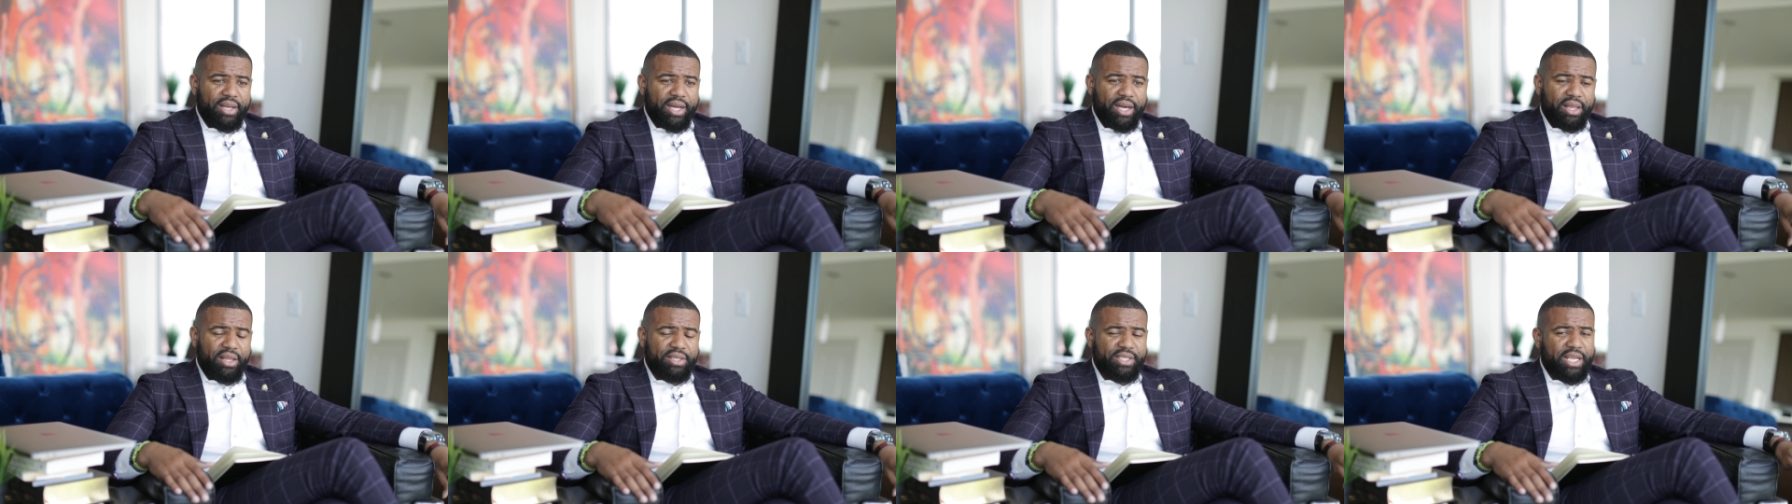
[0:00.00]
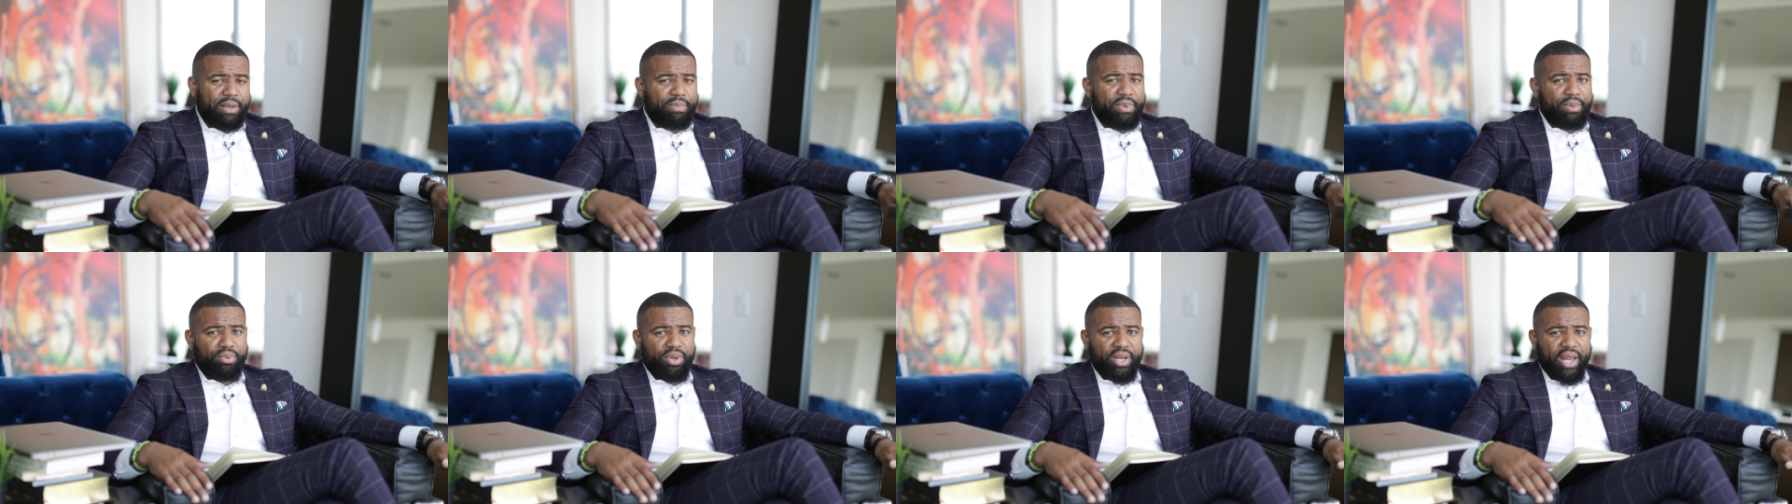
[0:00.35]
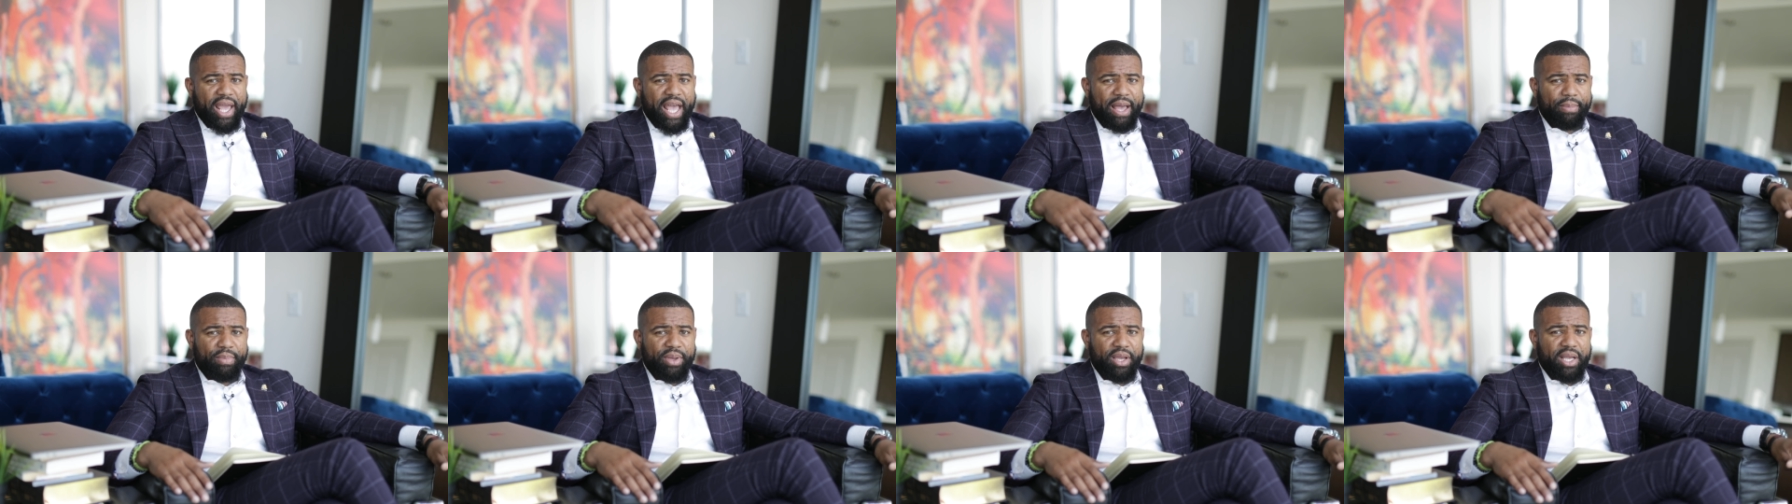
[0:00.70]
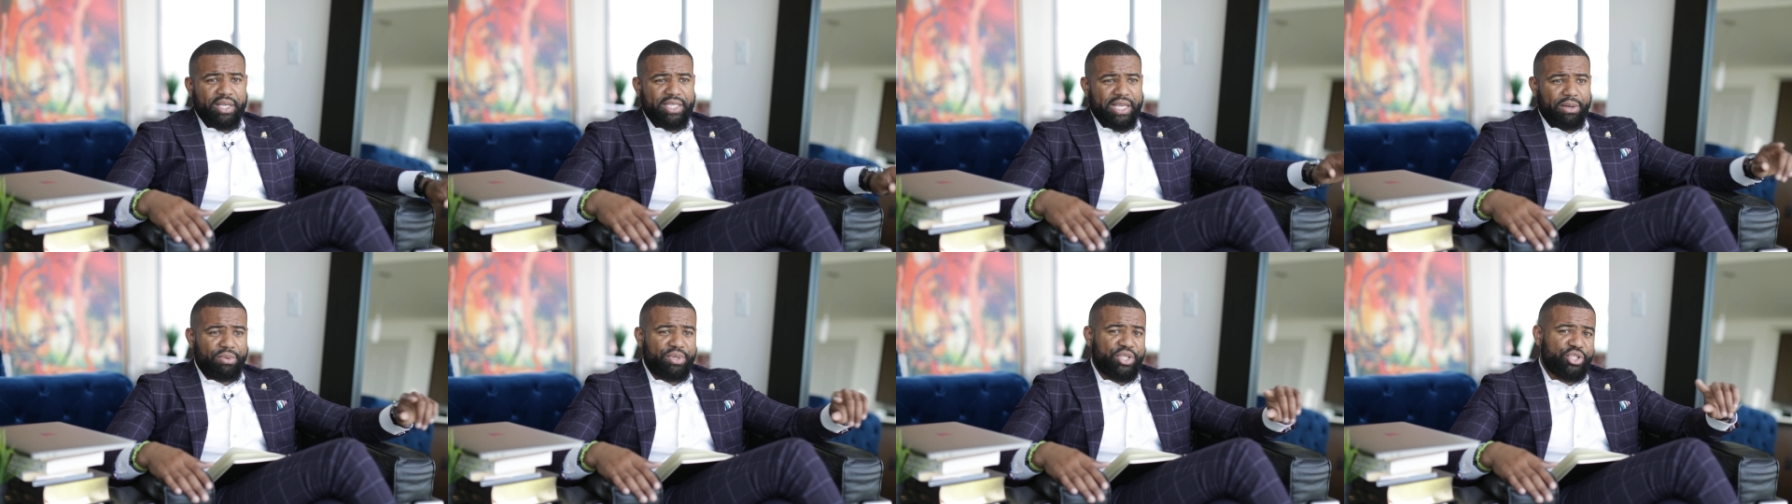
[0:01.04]
I'd be pretty happy
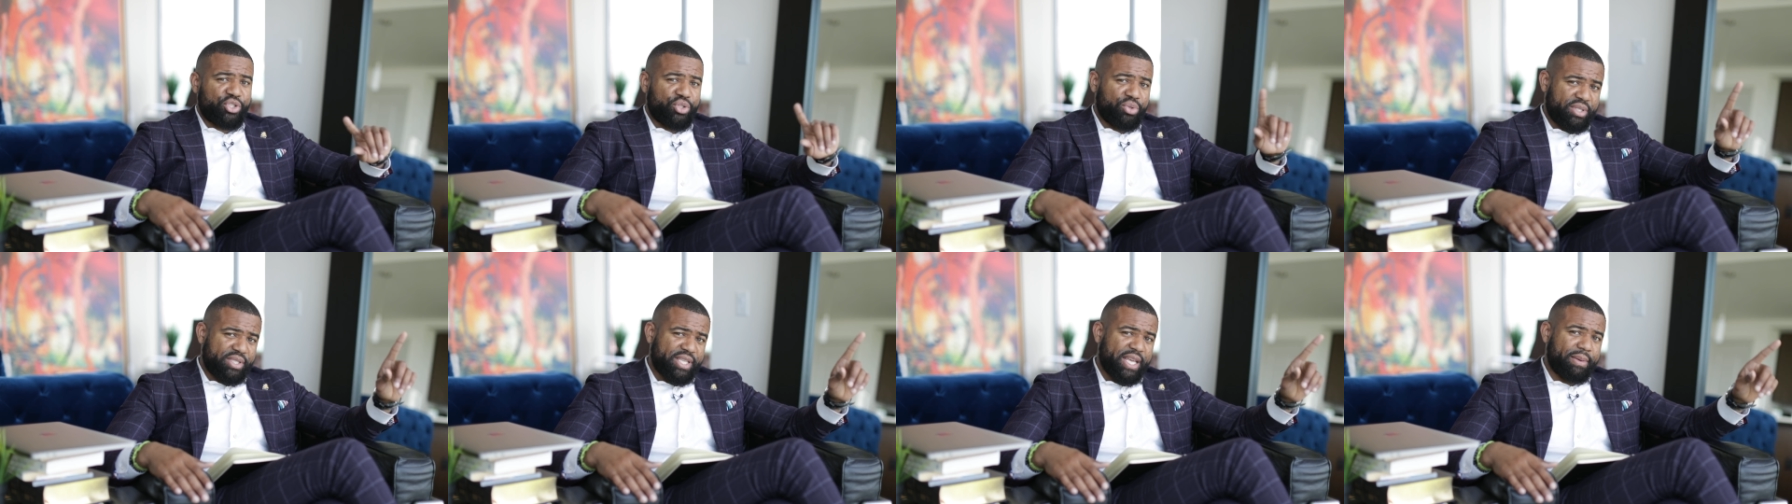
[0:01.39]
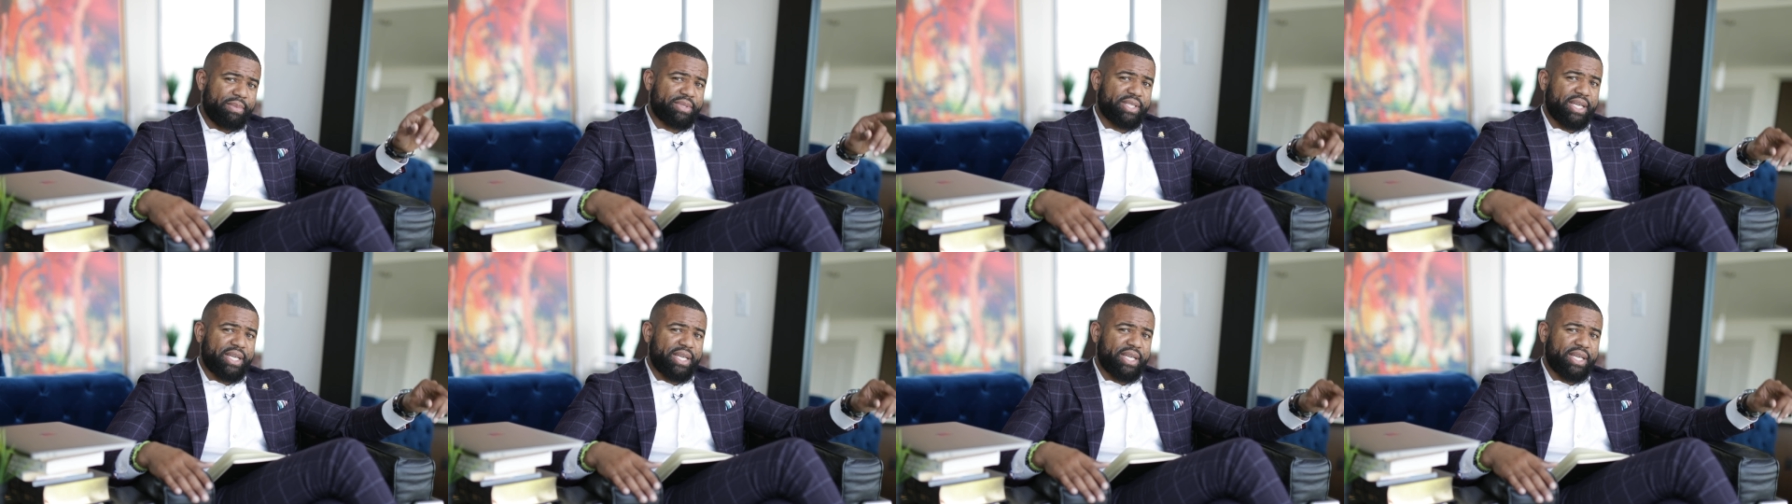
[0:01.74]
because I would just do the same